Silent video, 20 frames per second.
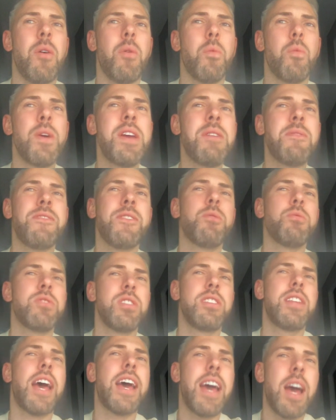we feel
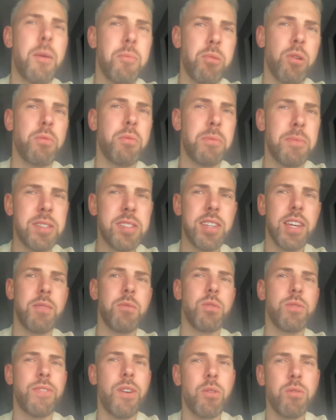today our probably
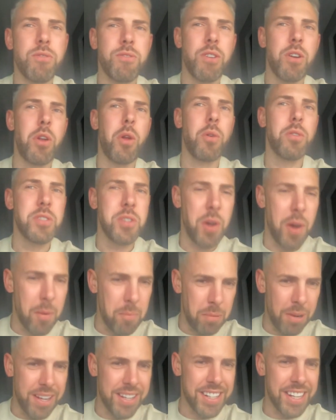teams felt for a long time
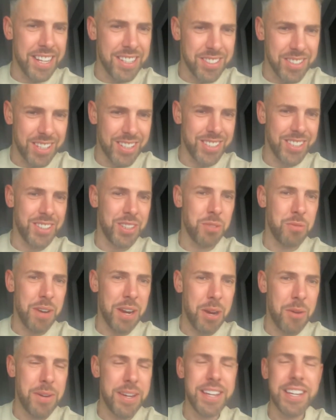playing against us under
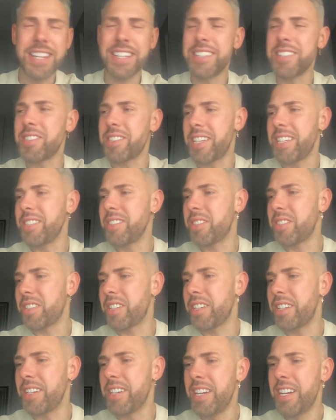Rowett, in the sense
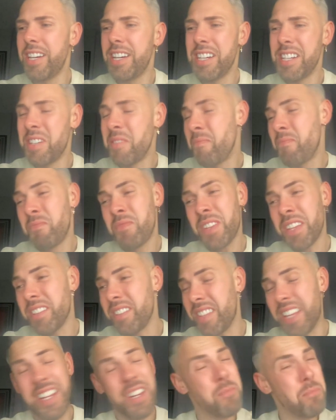that
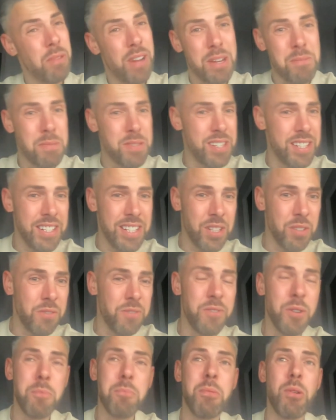they didn't play particularly good
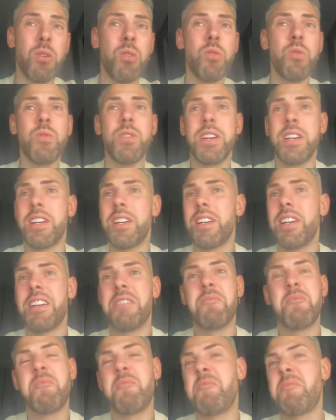football.
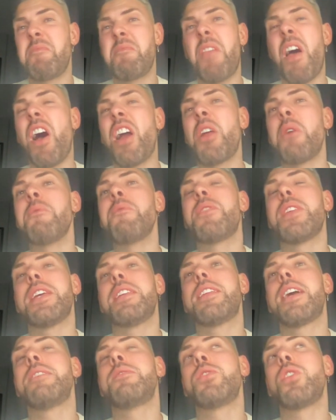I don't
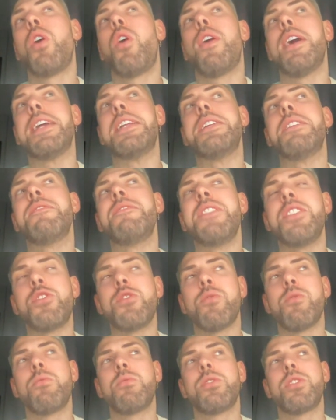think they've got
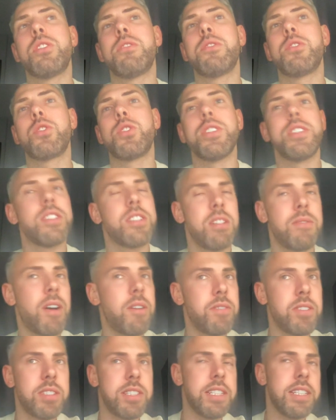individuals that are as good as some
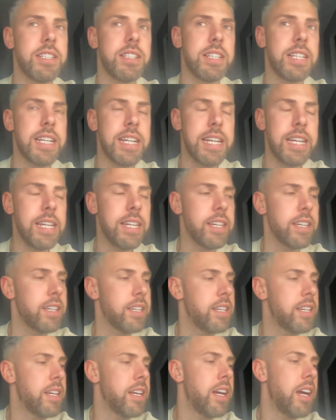others in the league.
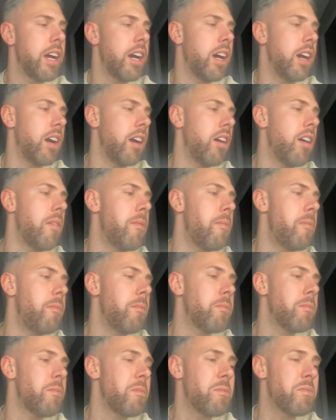
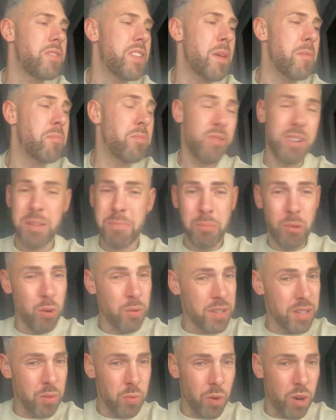They're pretty
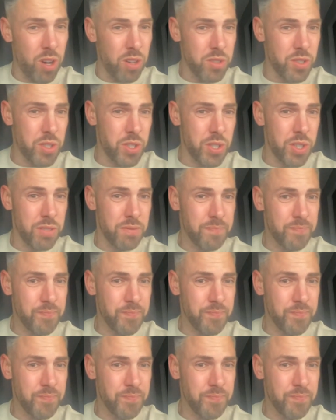boring to watch.